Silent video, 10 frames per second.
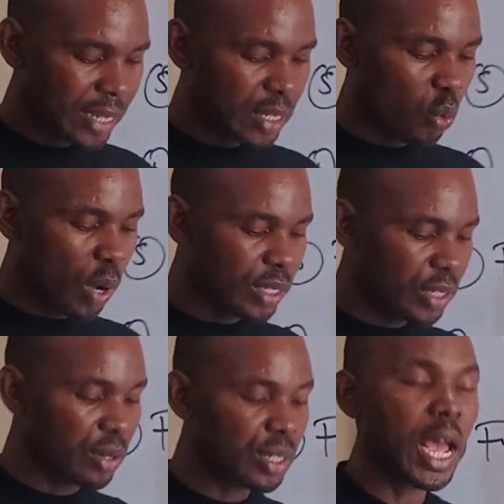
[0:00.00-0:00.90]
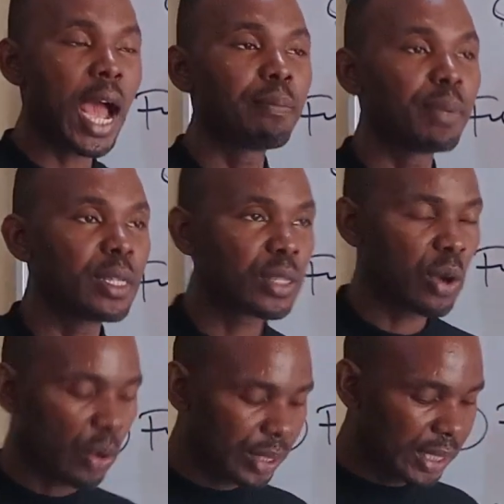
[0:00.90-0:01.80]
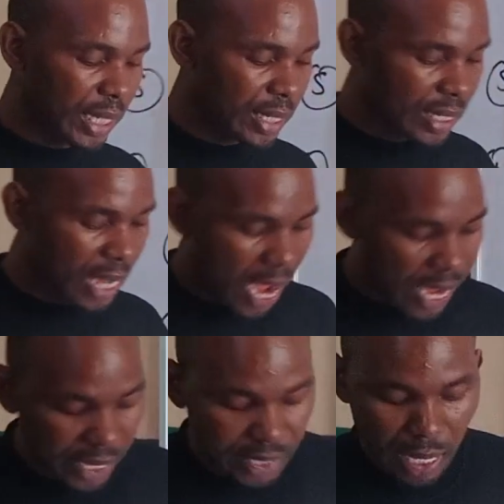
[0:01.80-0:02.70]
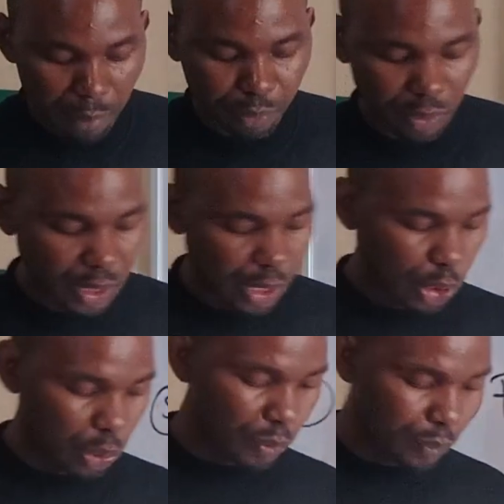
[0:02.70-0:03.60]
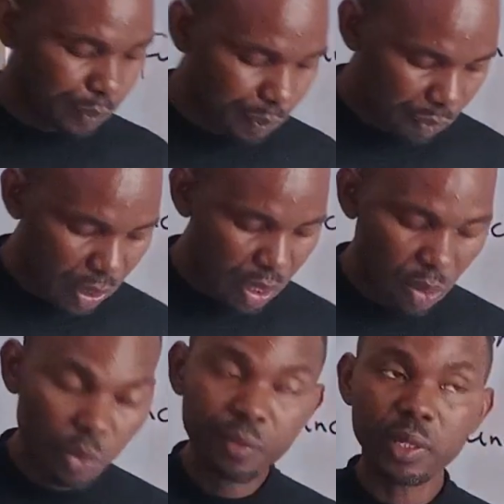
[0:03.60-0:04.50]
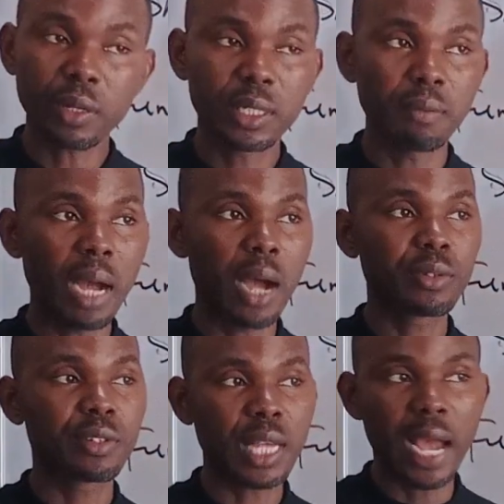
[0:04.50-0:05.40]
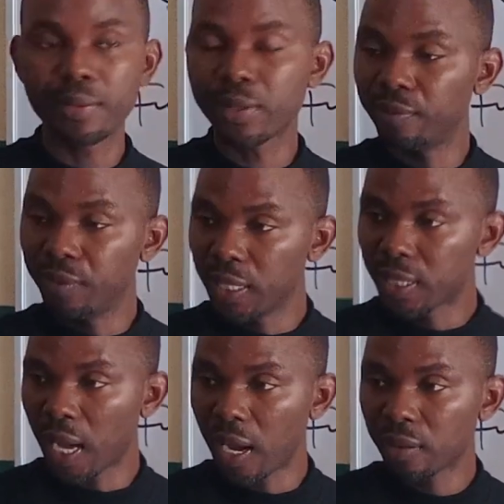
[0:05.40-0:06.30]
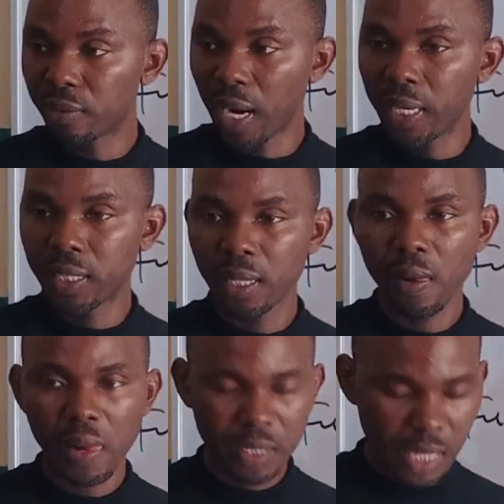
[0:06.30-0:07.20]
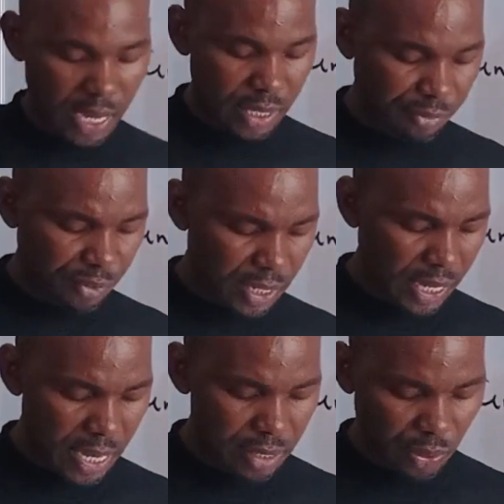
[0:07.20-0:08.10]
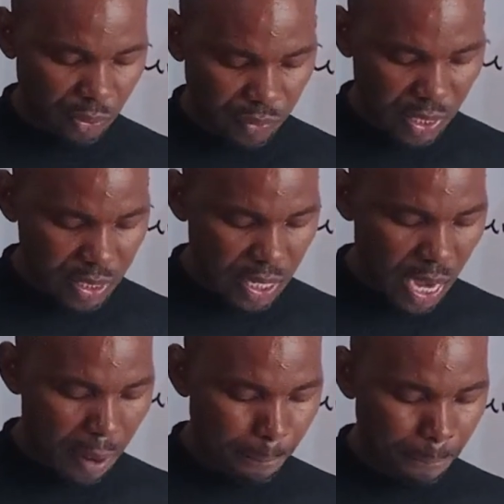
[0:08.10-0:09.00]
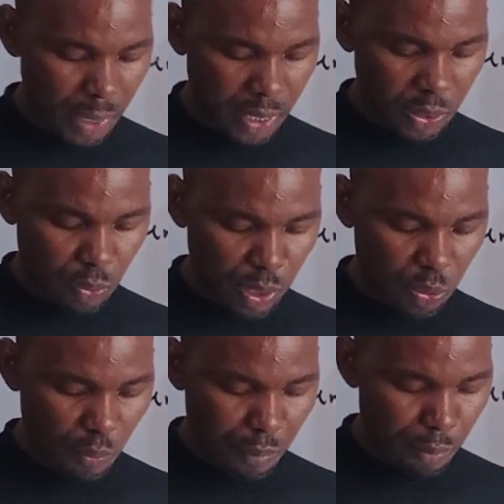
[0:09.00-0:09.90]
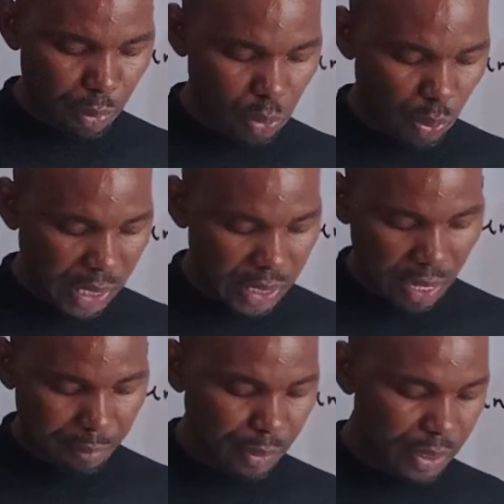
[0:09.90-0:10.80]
question type is called data interpretation. We've talked about types of data, right? There are different kinds of data. You need to be able to interpret